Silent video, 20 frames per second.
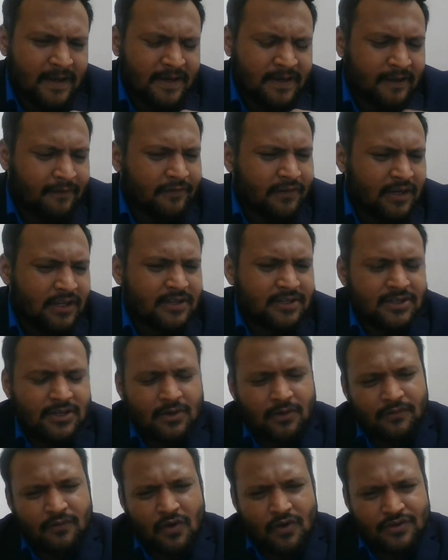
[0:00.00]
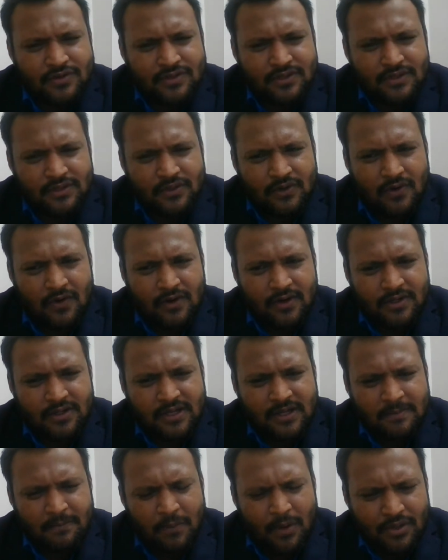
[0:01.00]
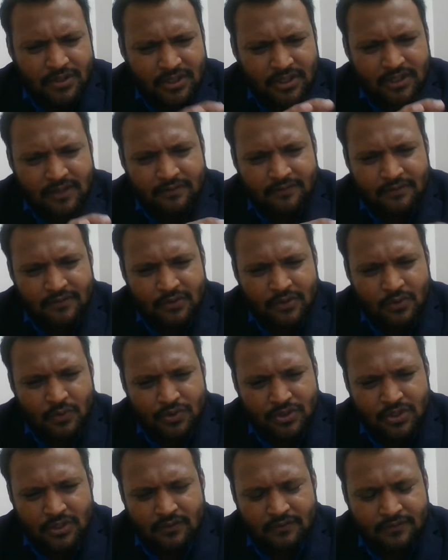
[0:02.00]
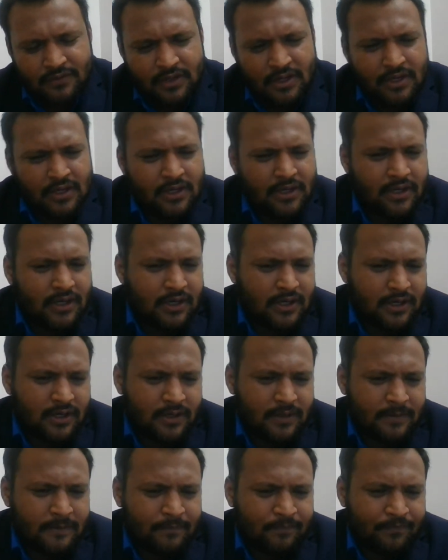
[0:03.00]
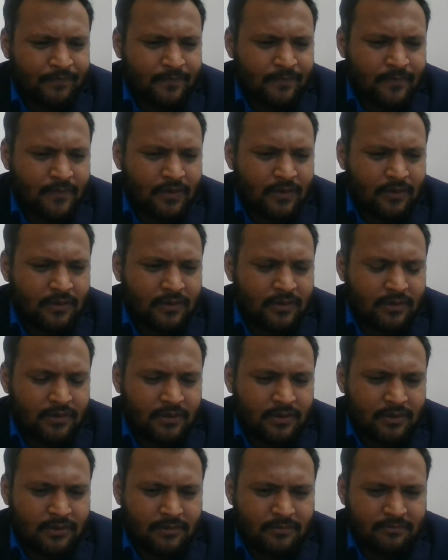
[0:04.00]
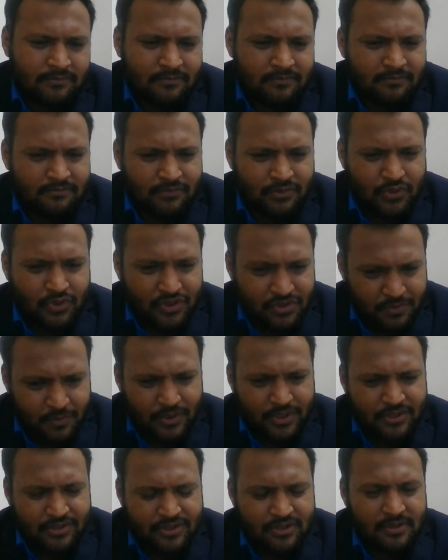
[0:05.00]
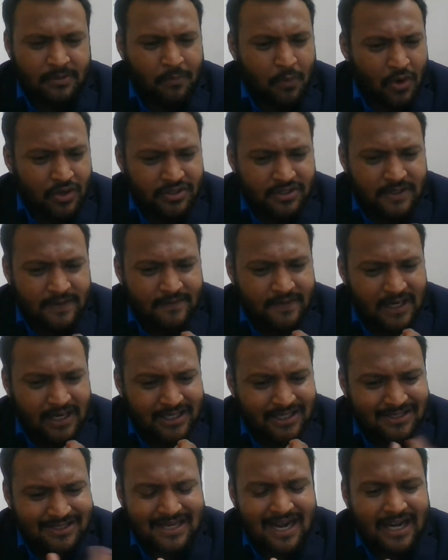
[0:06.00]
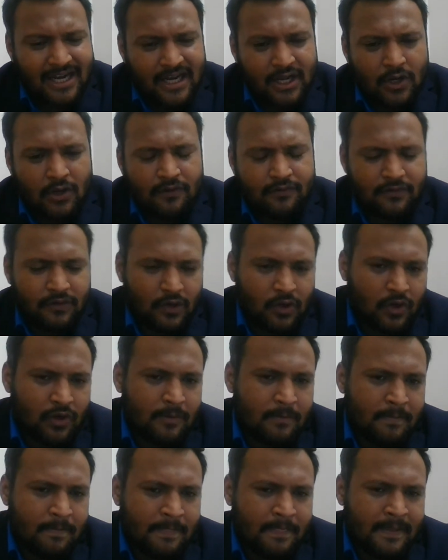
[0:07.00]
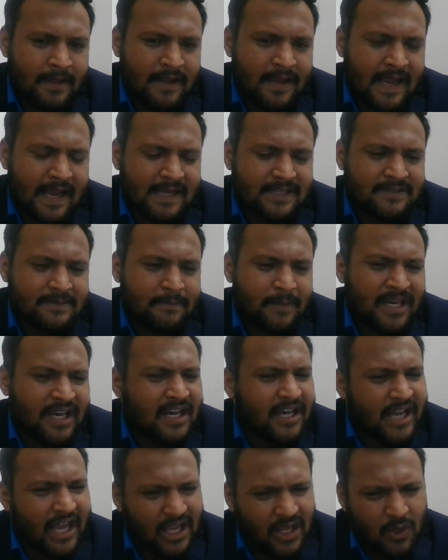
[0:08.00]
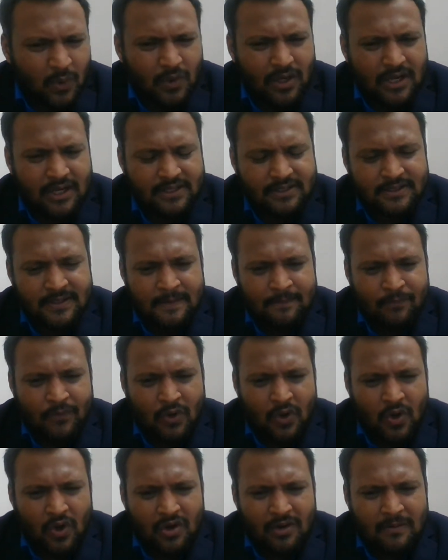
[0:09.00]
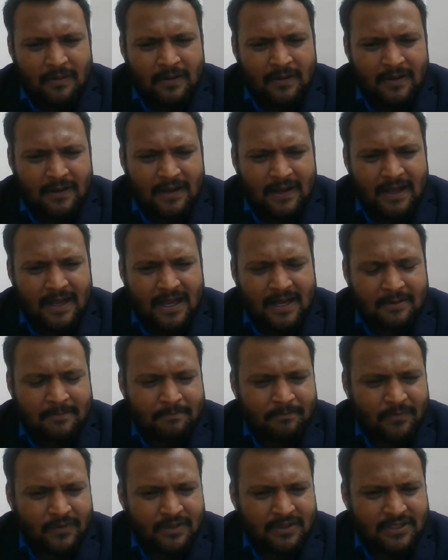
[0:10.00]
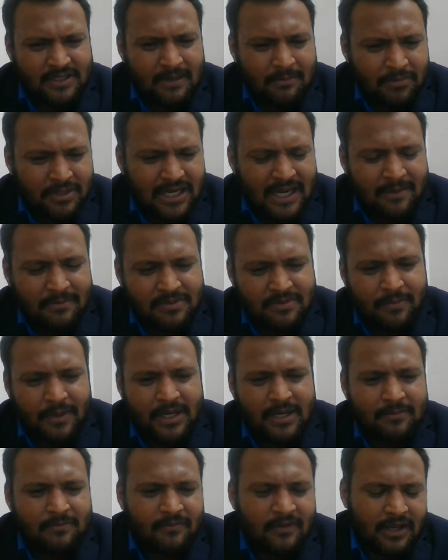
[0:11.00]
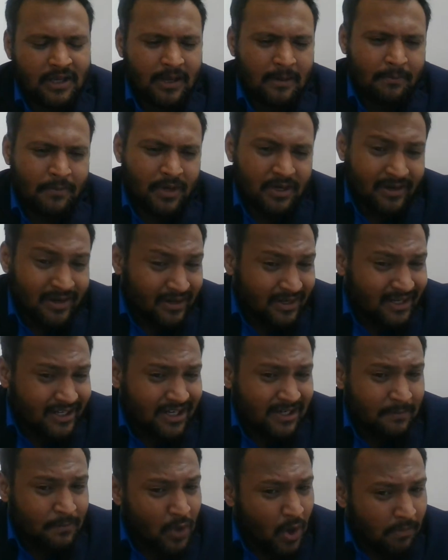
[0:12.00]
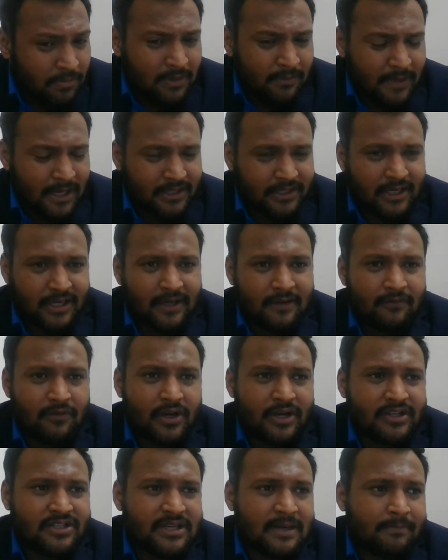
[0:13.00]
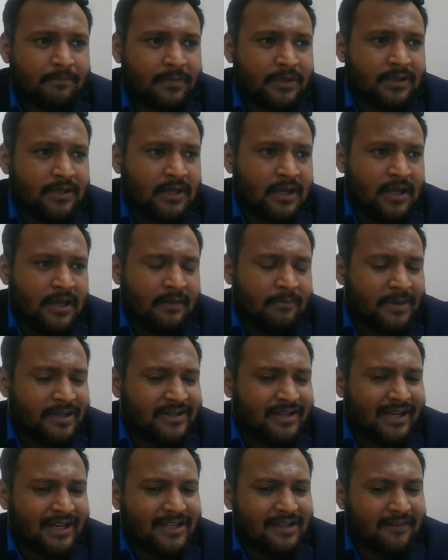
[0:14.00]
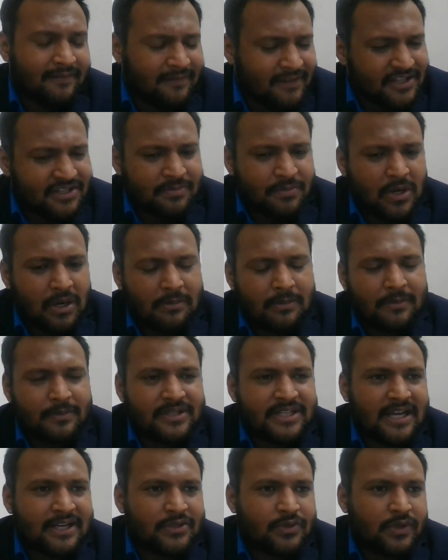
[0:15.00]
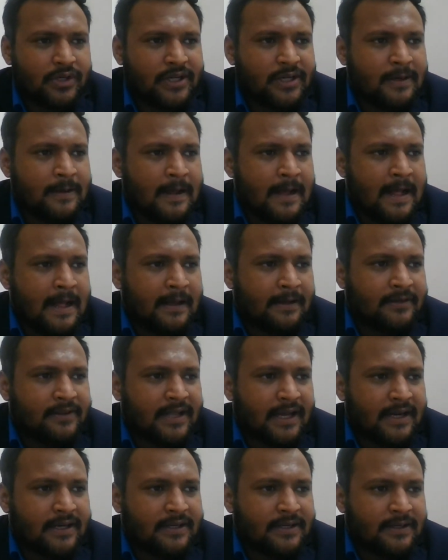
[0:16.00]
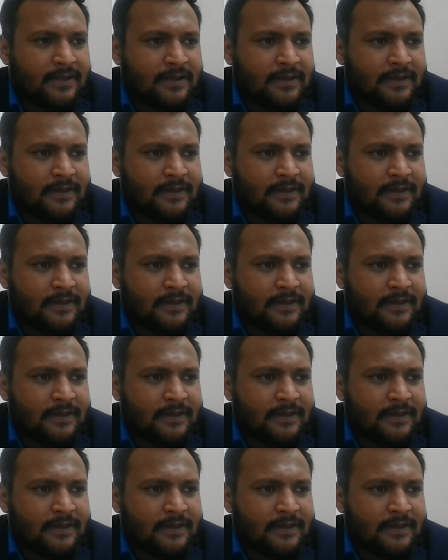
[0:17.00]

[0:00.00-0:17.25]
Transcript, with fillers: definition of Austin or the positive notion of uh, uh, jurisprudence, the positive understanding of law has many lacunas or are sometimes become little problematic. For example, basically the first problem is actually that